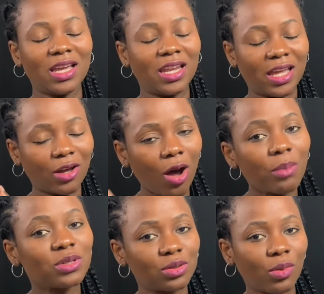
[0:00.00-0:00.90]
And then
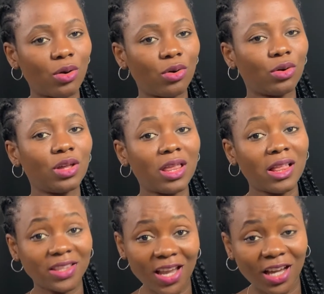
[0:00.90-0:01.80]
come tomorrow,
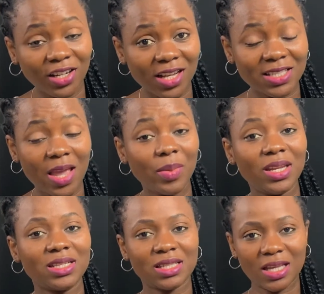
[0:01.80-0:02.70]
take another 10
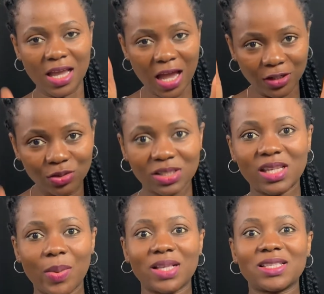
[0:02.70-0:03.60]
minutes and do the
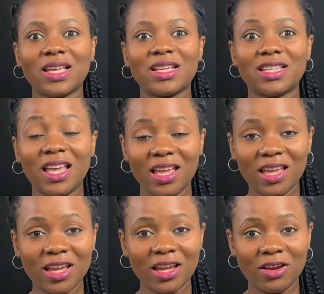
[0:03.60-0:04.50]
same exercise,
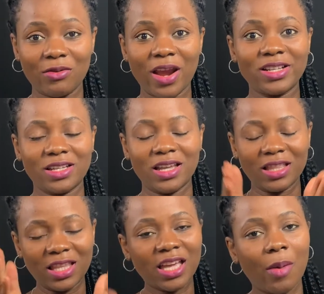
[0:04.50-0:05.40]
right?
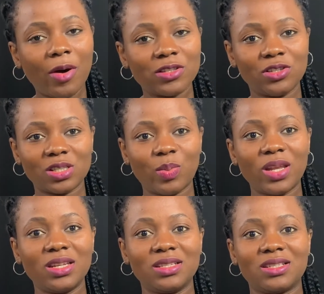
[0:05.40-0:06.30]
Think about your
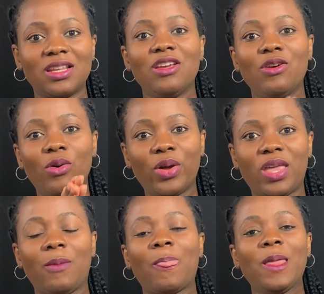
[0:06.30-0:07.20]
spendings.
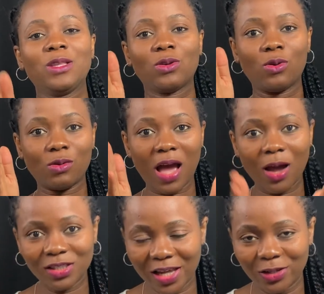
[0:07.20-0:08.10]
Okay, so
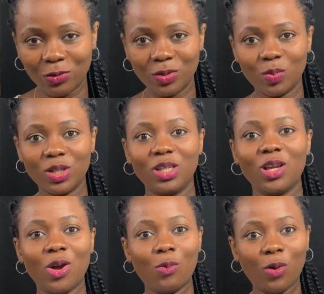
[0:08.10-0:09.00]
how did I do with
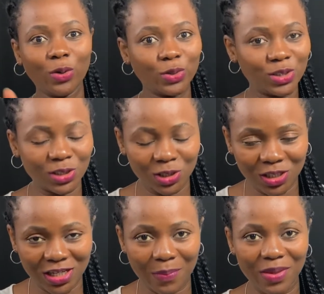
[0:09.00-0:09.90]
money? What good decision
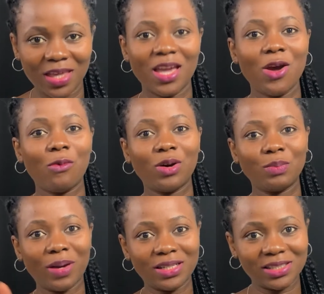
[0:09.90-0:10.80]
did I make? What
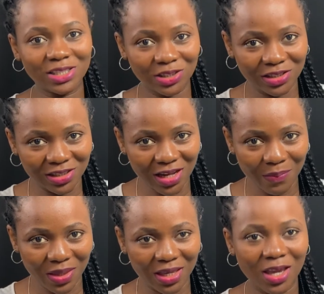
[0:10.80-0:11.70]
bad decision did I
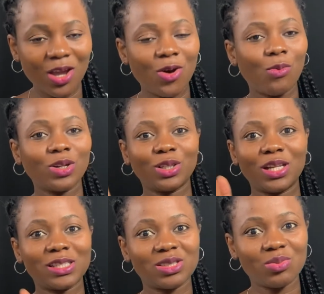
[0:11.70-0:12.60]
make? What
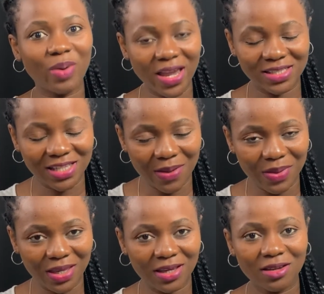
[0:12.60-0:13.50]
unnecessary buys did I
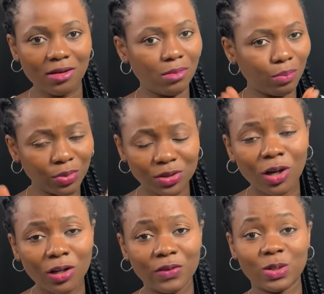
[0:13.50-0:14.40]
make? Put
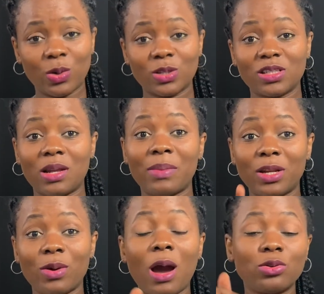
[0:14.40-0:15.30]
all of these questions, and by
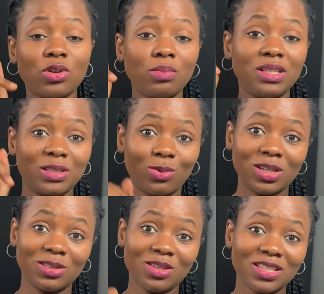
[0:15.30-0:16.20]
the way, I'll drop these
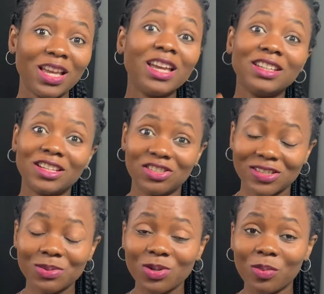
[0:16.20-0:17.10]
questions in the
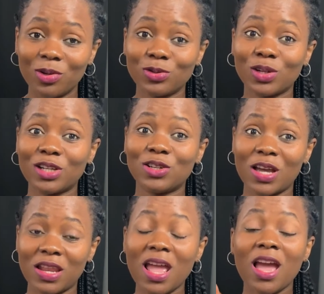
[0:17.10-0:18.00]
description below so that you
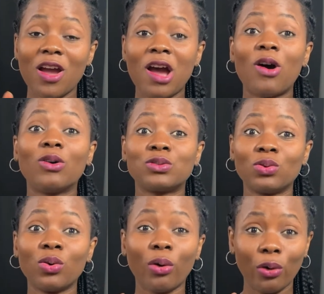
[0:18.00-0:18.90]
can
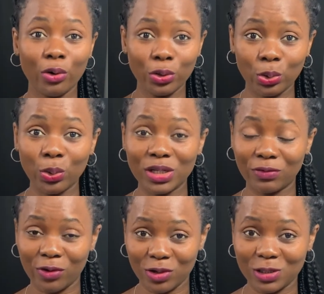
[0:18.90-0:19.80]
also go through it
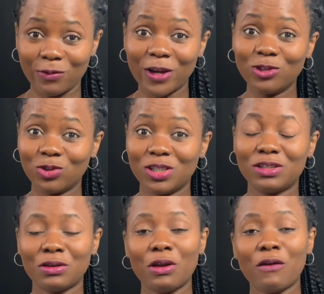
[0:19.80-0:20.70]
for yourself and use
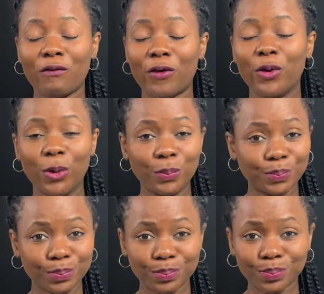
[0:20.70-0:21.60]
it for your
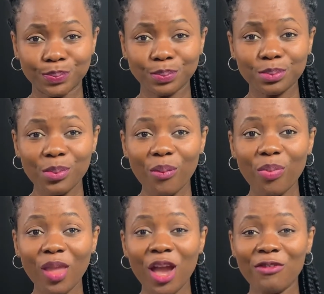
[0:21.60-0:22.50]

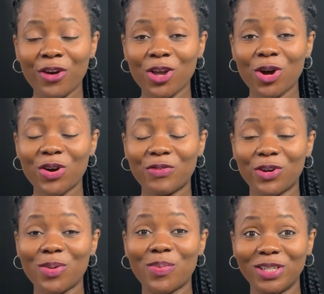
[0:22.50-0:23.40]

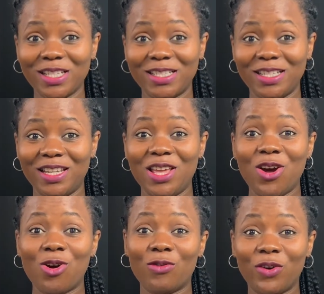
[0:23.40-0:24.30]
budgeting
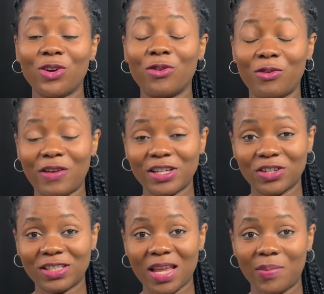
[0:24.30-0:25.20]
or for your
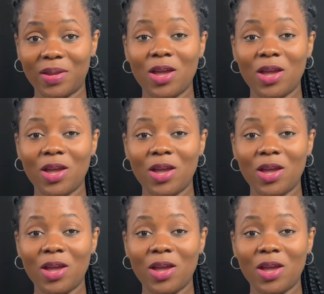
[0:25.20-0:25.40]
reflection time.